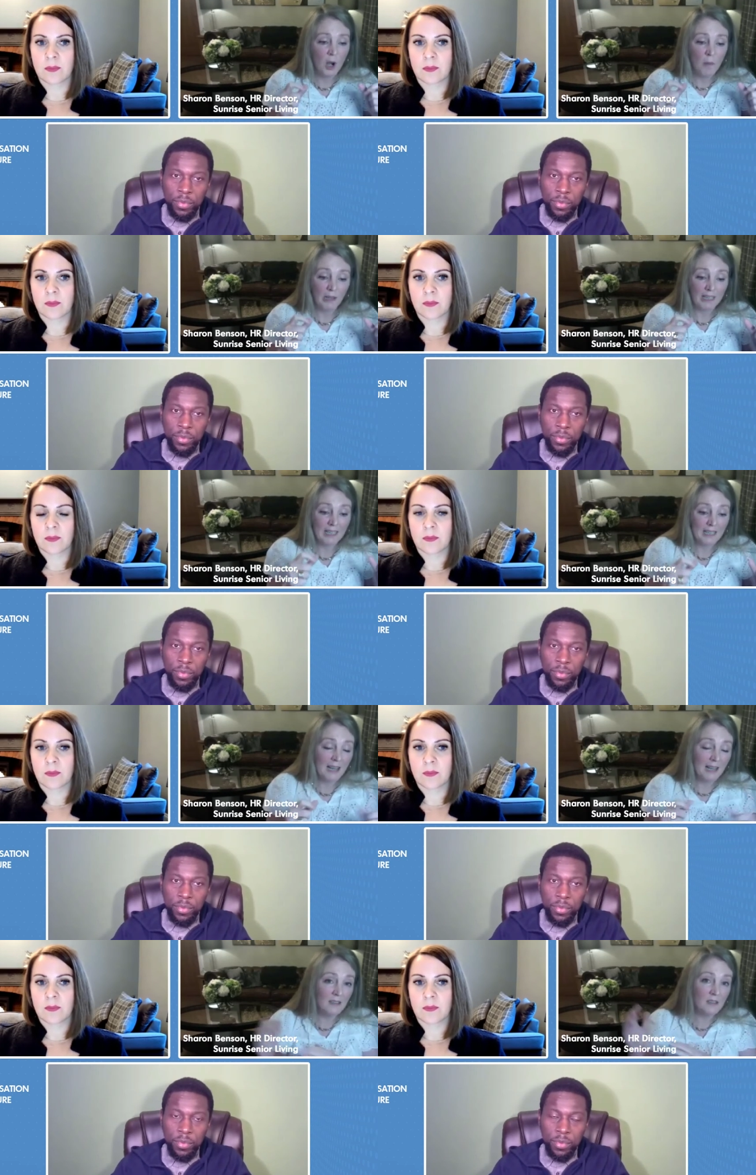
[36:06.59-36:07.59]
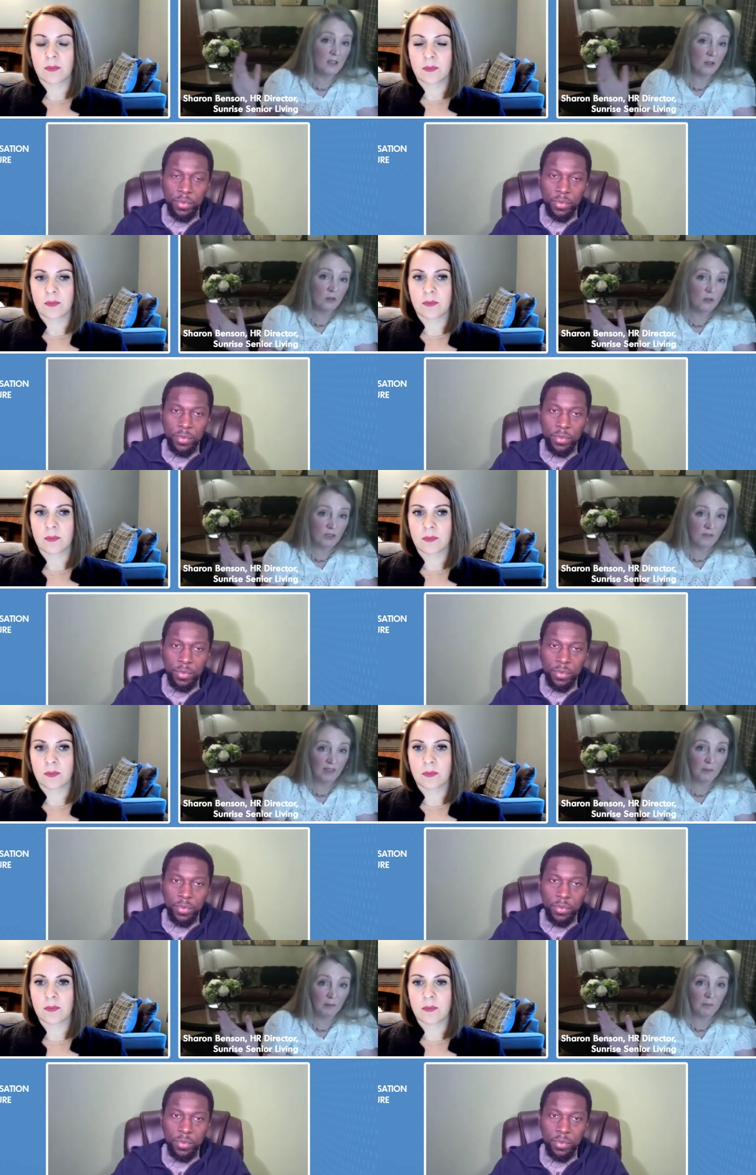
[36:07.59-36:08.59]
Speaker 1: but connected to the org
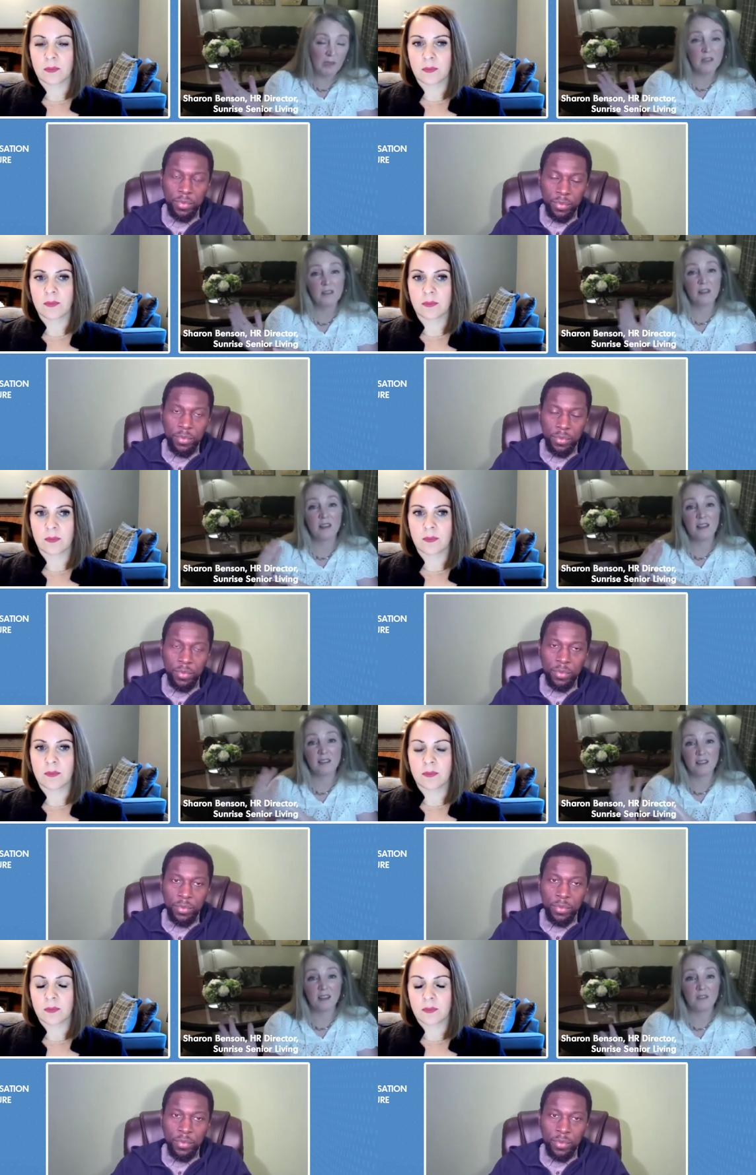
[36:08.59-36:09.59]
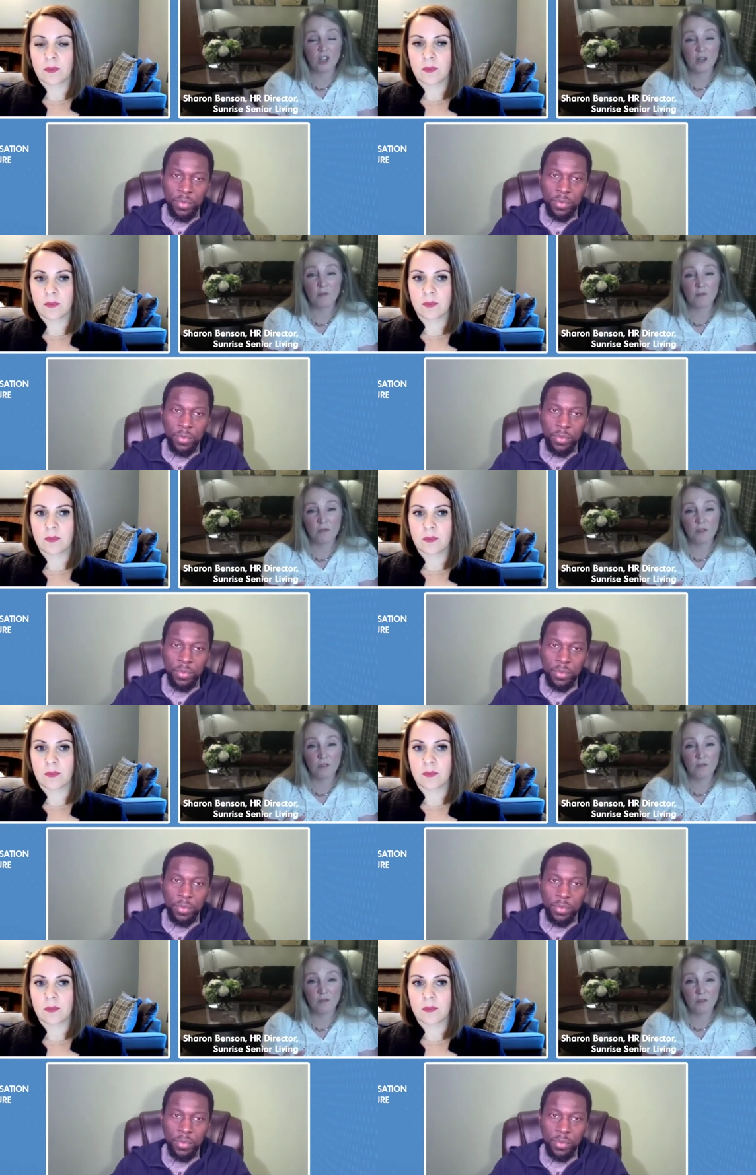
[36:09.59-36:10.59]
development piece that the exec have shaped through the
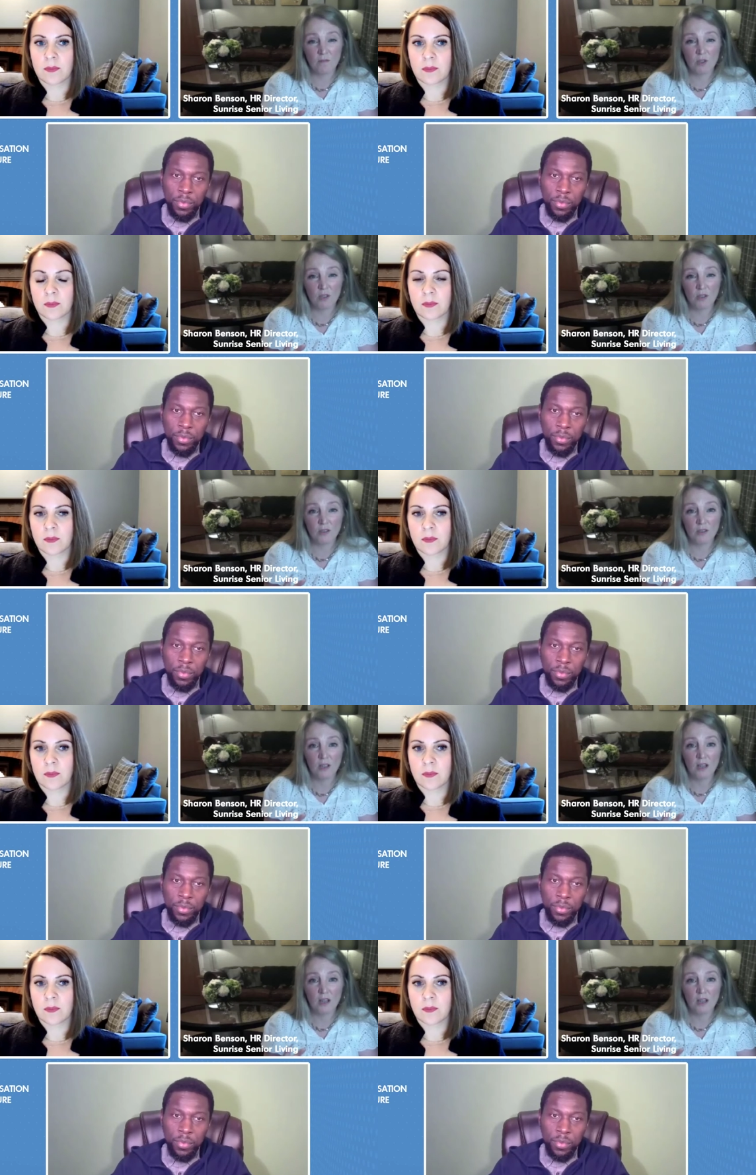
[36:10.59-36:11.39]
service frameworks.